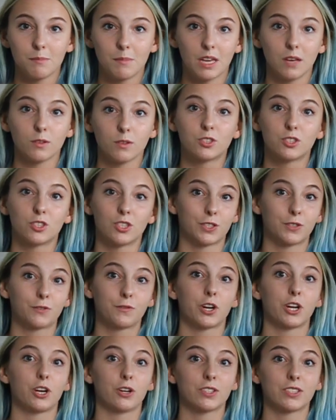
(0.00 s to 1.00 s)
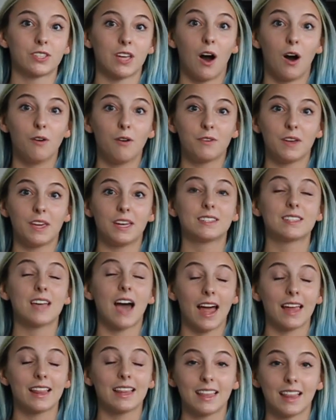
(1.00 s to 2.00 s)
meals just for yourself, it is
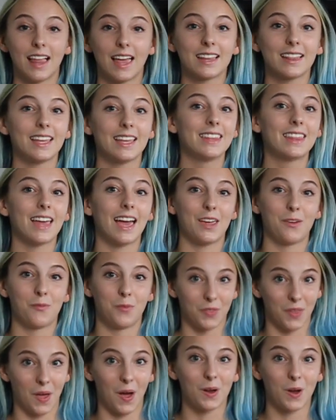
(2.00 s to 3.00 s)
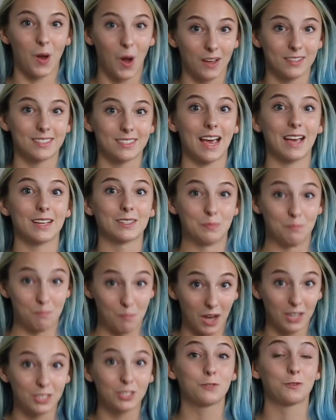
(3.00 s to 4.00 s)
highly likely that it will not cost as
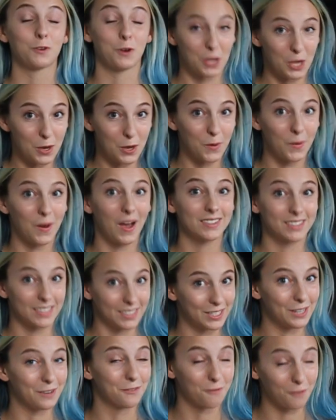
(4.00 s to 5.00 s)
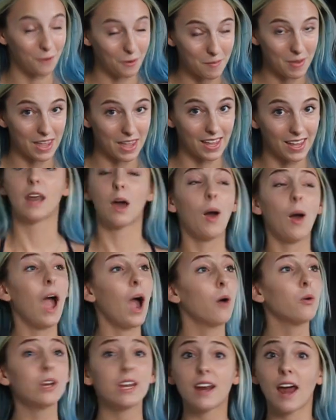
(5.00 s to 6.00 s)
much for you as it did for me. Now,
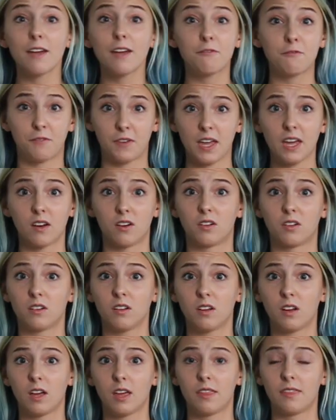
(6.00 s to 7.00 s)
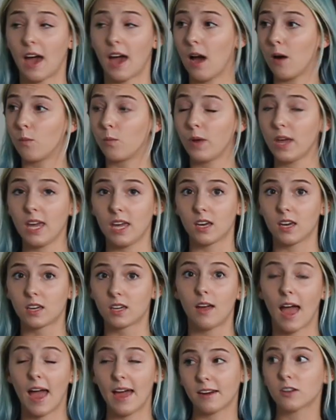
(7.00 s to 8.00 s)
how did I feel that week?
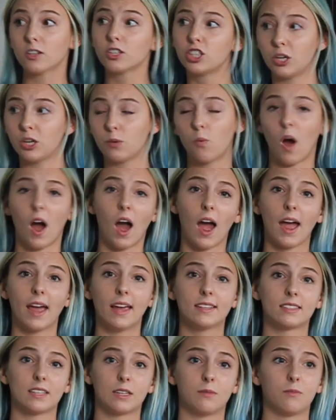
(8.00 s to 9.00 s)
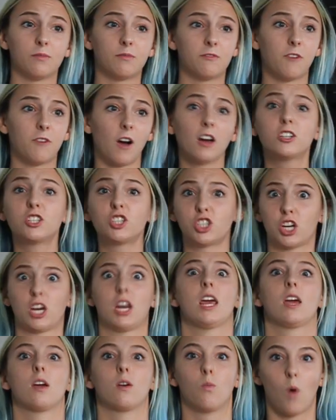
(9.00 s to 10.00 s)
Energy-wise and
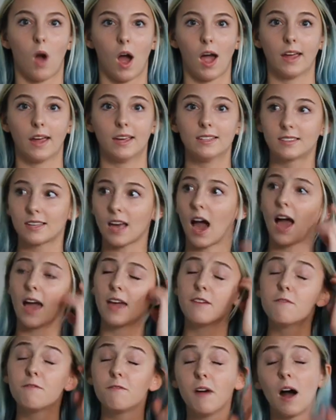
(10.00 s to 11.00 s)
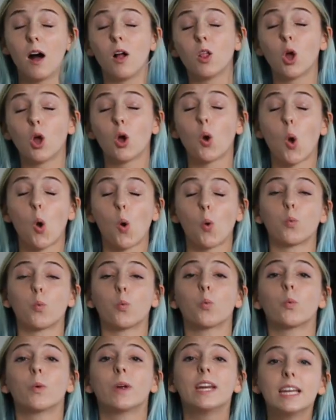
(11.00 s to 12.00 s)
functioning-wise, I felt
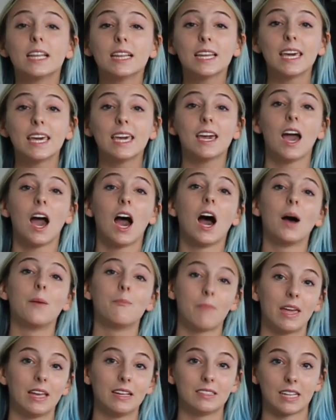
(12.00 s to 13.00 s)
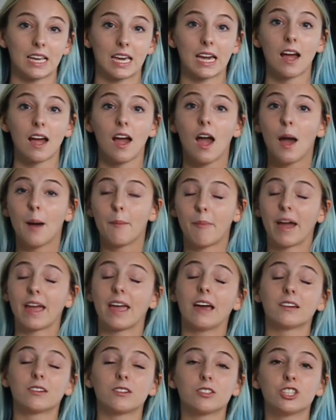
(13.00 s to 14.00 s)
really amazing. My
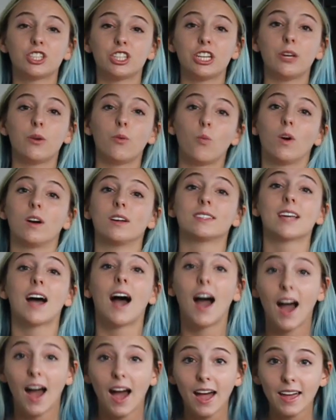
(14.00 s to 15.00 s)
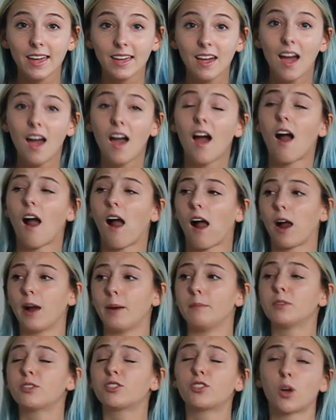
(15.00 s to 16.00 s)
energy was high.
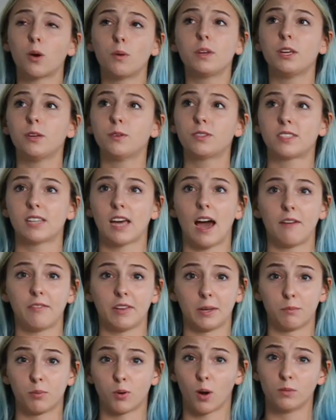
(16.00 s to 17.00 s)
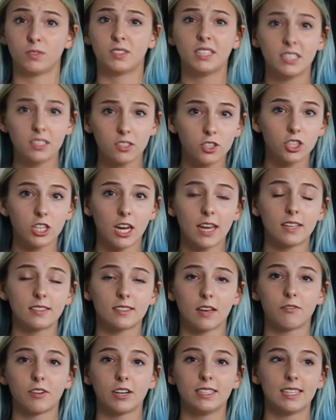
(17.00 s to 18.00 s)
I'm so used to having protein shakes
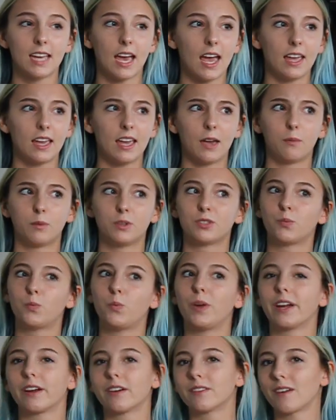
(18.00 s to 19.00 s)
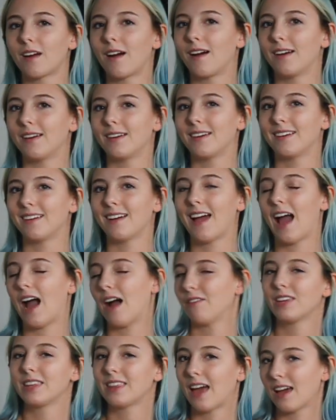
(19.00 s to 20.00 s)
every day. It was weird not
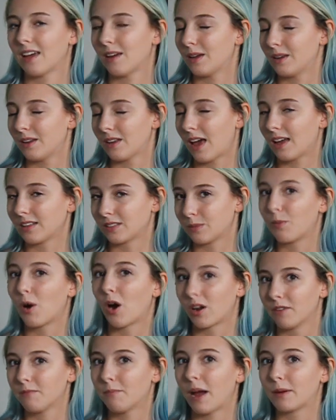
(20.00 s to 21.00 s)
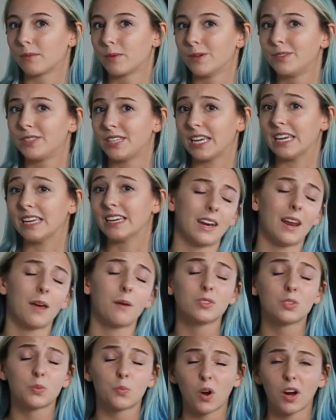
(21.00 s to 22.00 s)
having that as a part of my routine.
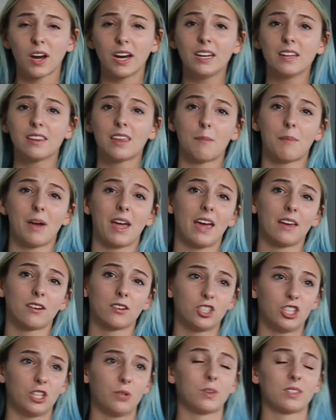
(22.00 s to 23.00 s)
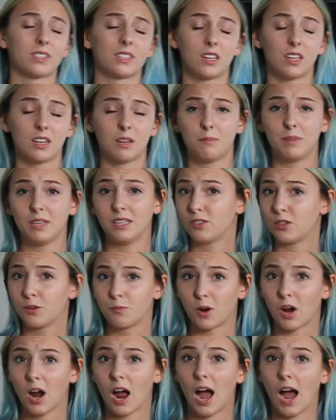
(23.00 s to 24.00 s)
I was worried that my energy wasn't gonna be
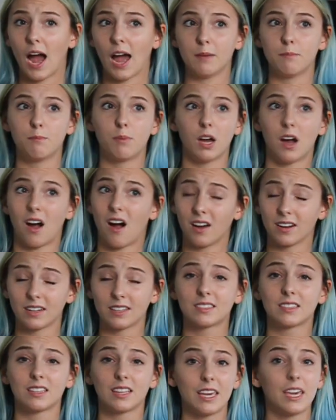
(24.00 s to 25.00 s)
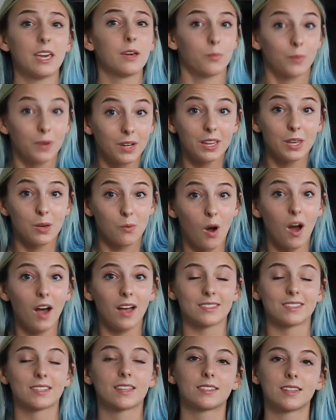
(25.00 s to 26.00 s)
super high, but honestly, it really
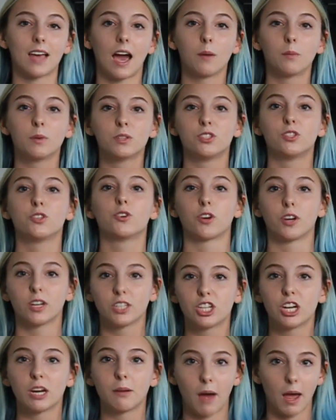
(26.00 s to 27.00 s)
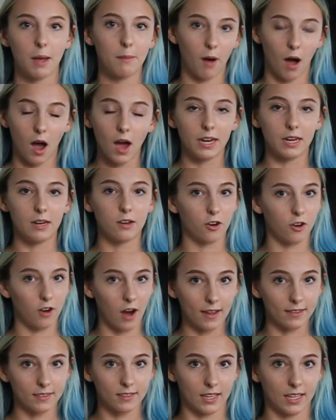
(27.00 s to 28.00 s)
was because I was nourishing my body
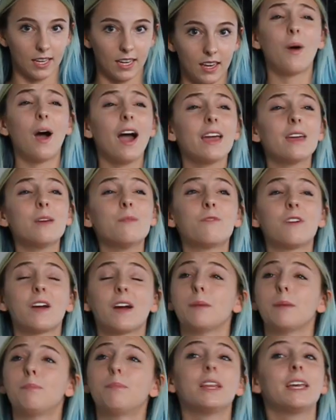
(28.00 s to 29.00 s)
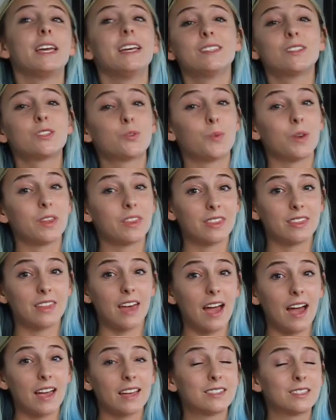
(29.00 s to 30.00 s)
correctly. I am very pleased with
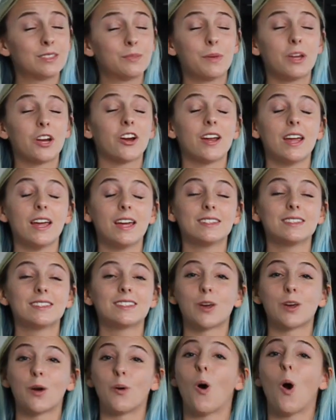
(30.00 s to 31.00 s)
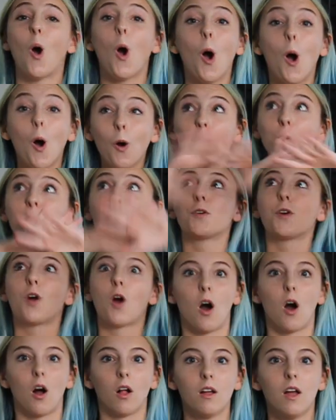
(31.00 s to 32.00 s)
that experience. So
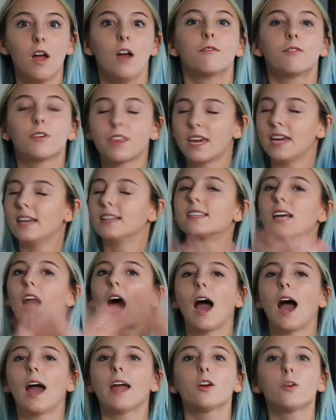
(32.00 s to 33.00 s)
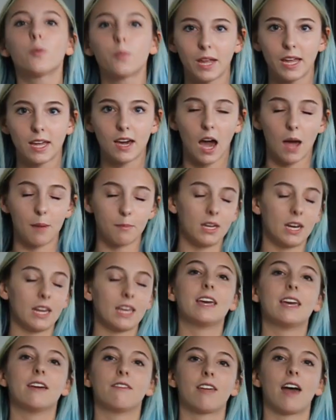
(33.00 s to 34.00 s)
overall, for the entire week, I'm
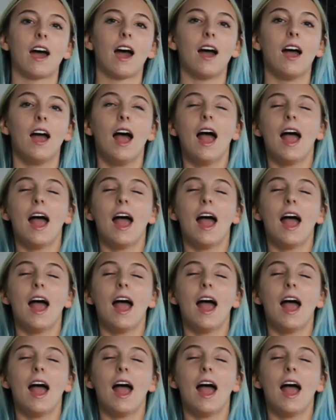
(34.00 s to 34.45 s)
gonna give that